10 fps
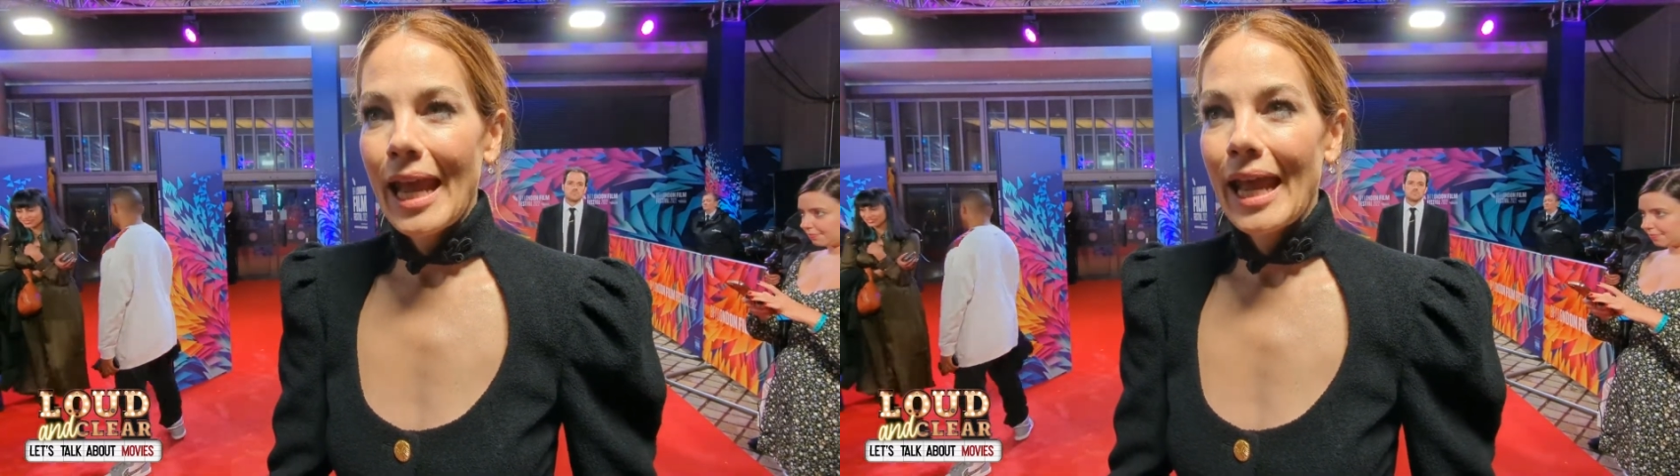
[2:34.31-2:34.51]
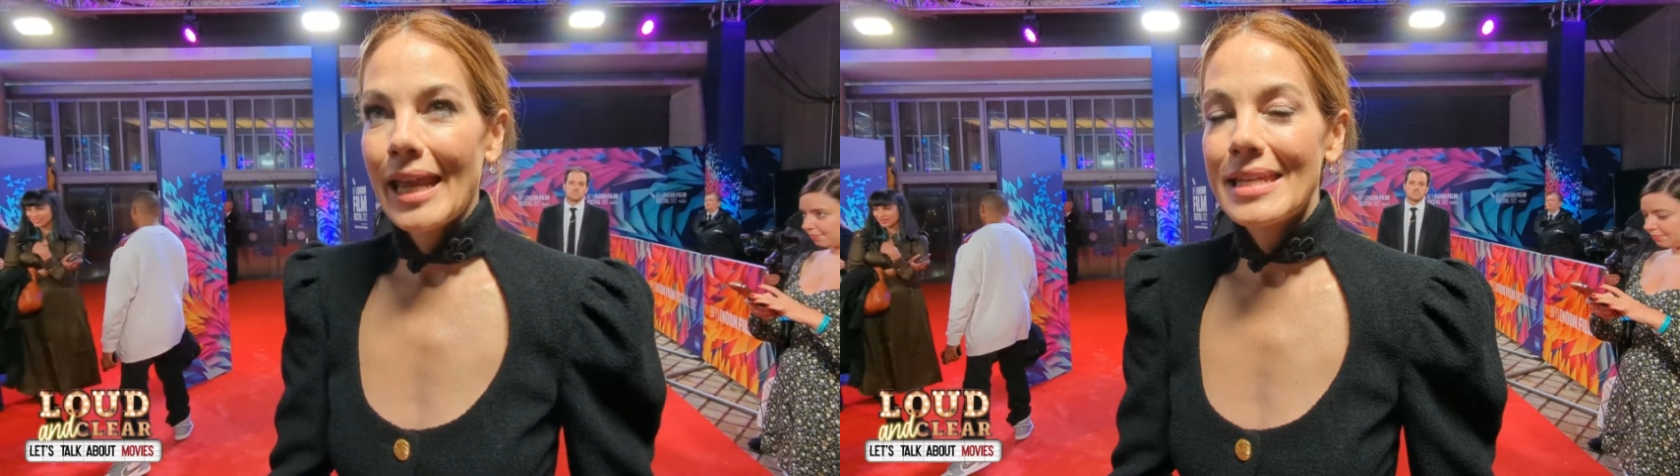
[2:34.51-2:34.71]

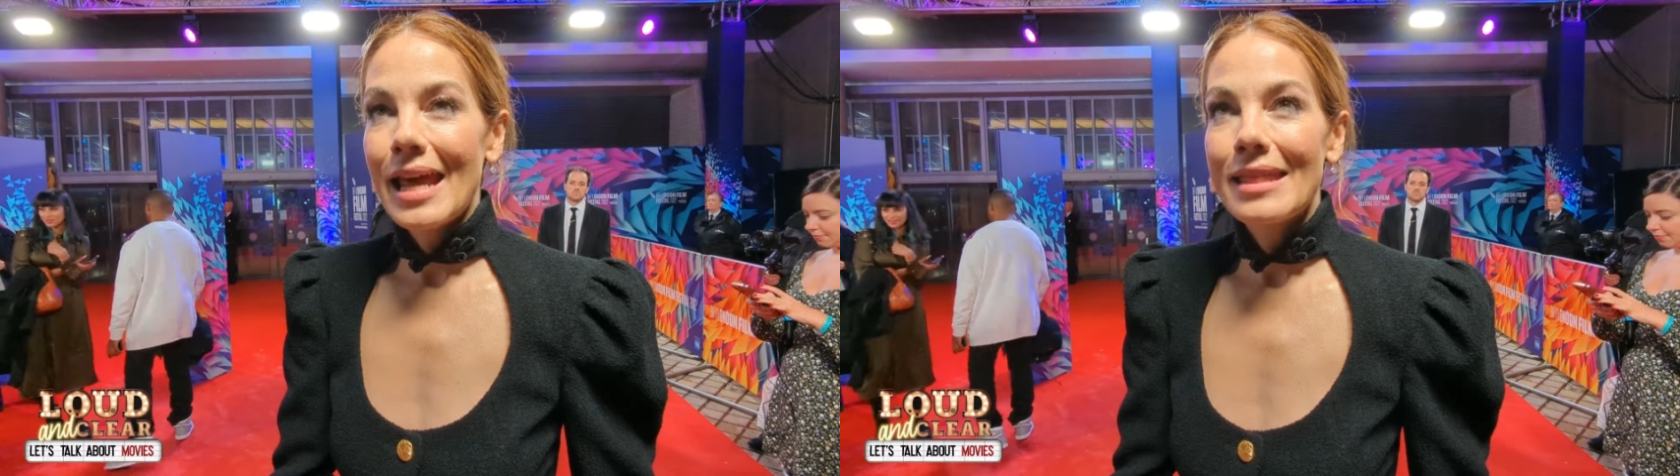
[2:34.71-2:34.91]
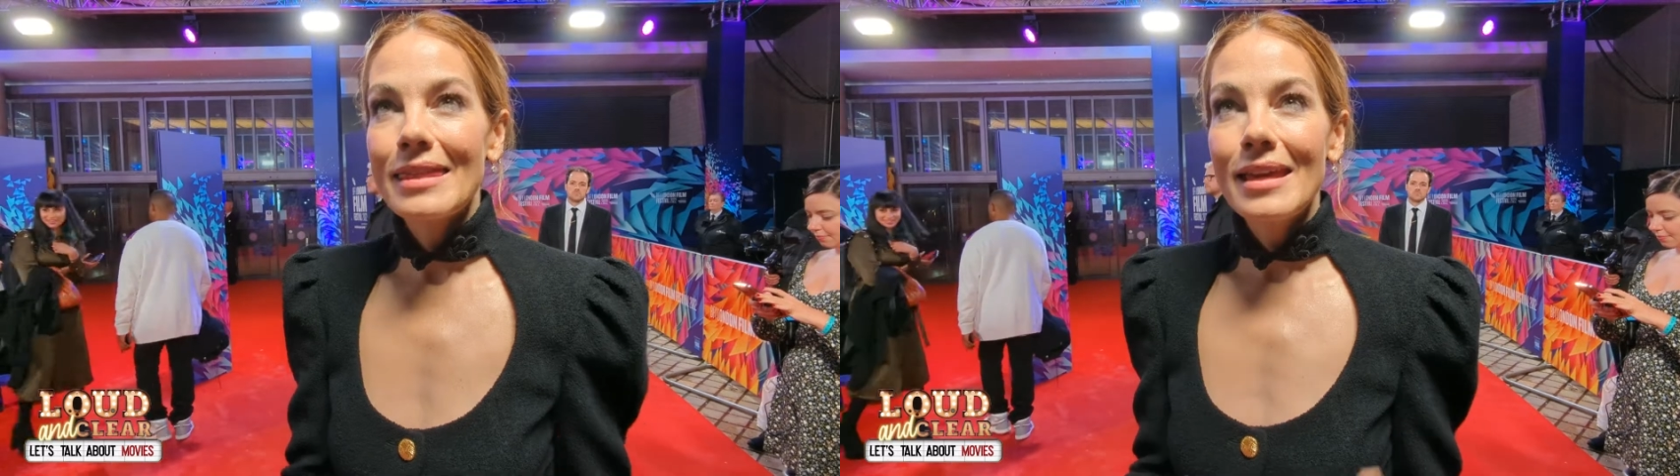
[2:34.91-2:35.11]
And
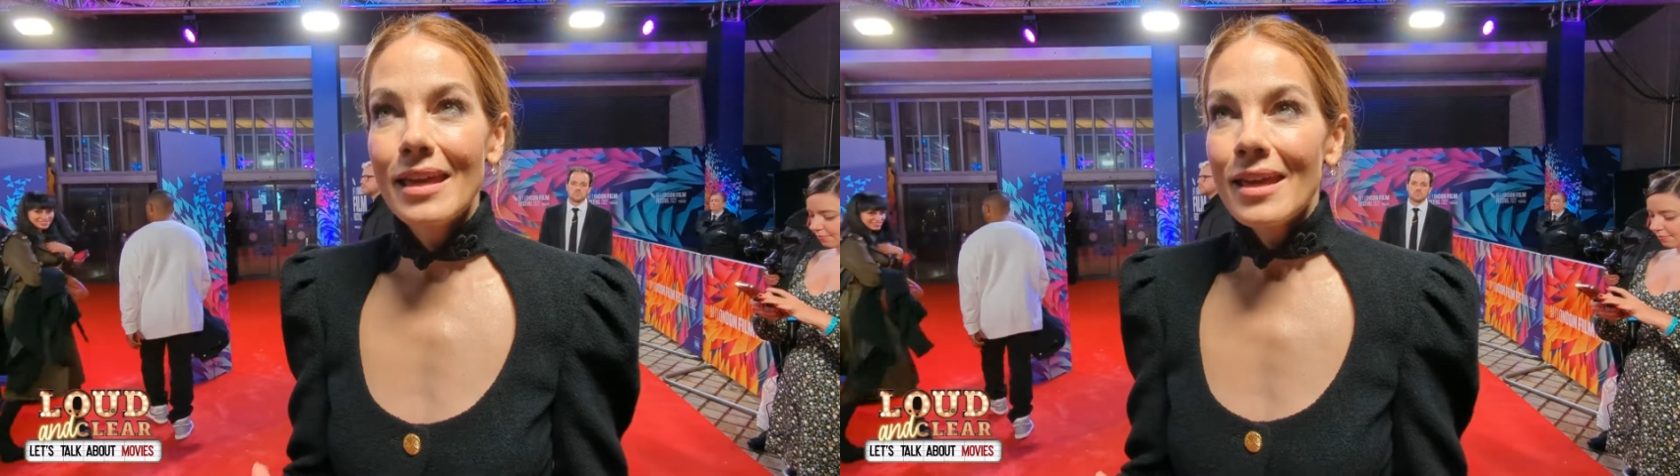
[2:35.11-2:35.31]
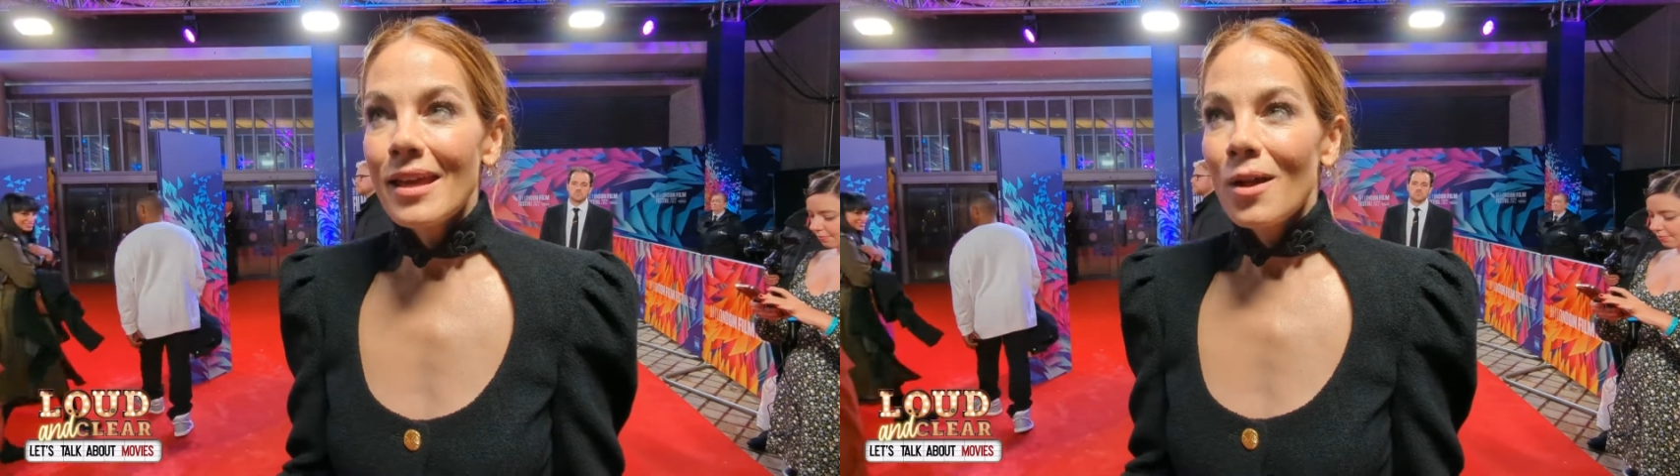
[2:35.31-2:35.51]
I think
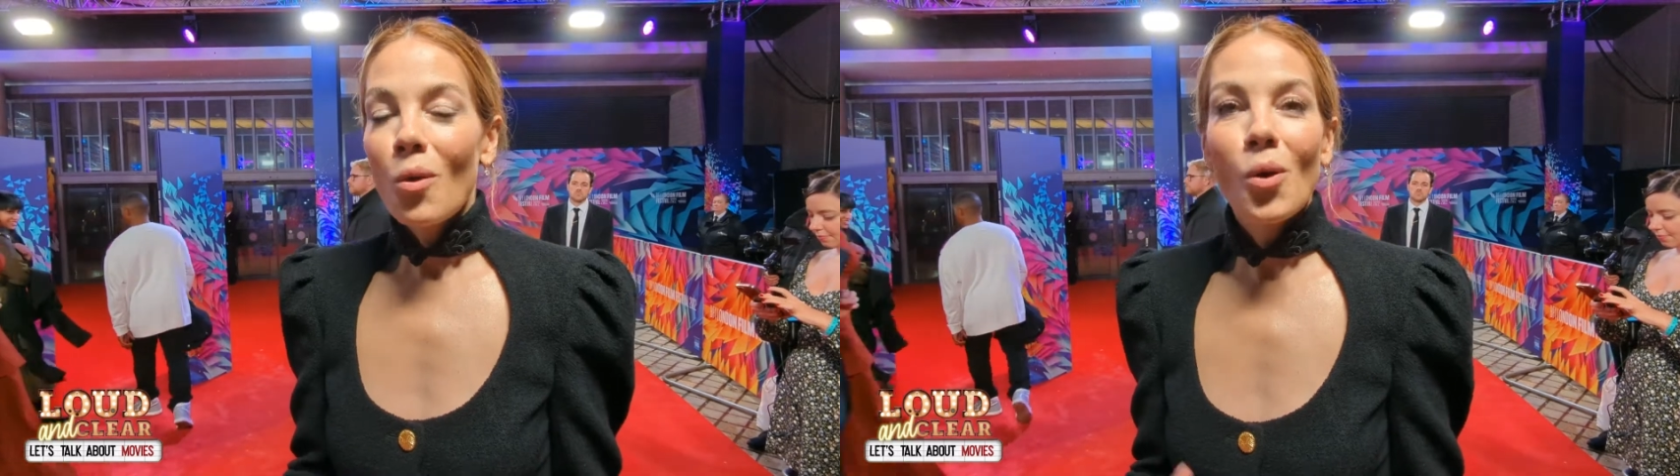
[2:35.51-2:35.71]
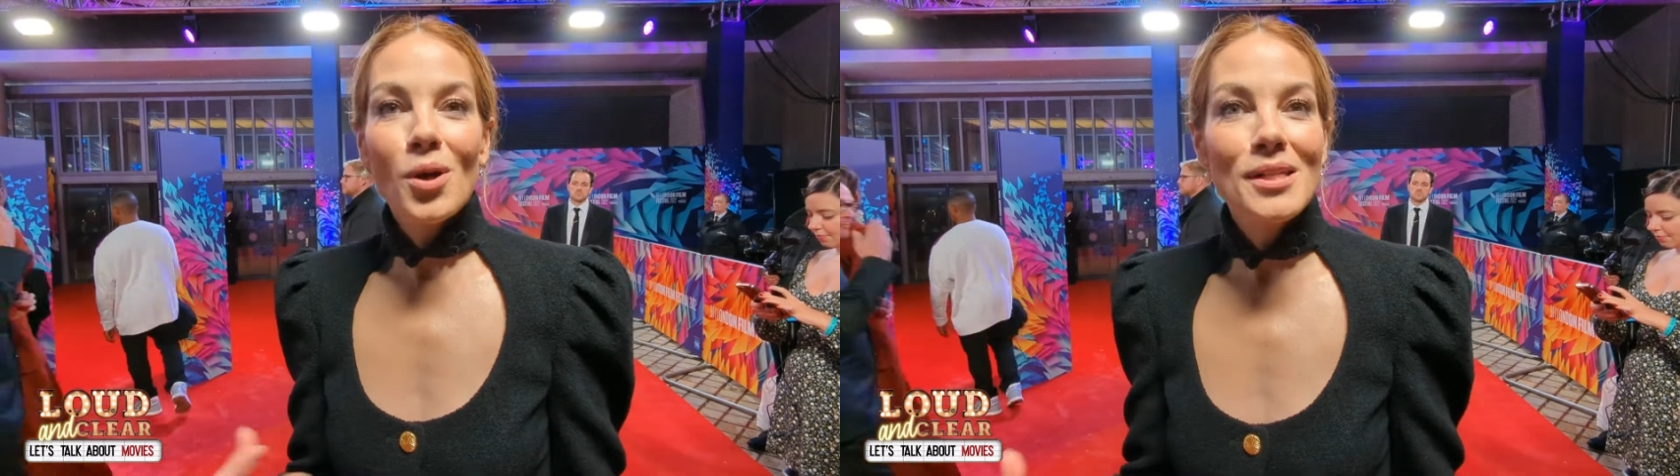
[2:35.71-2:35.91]
horror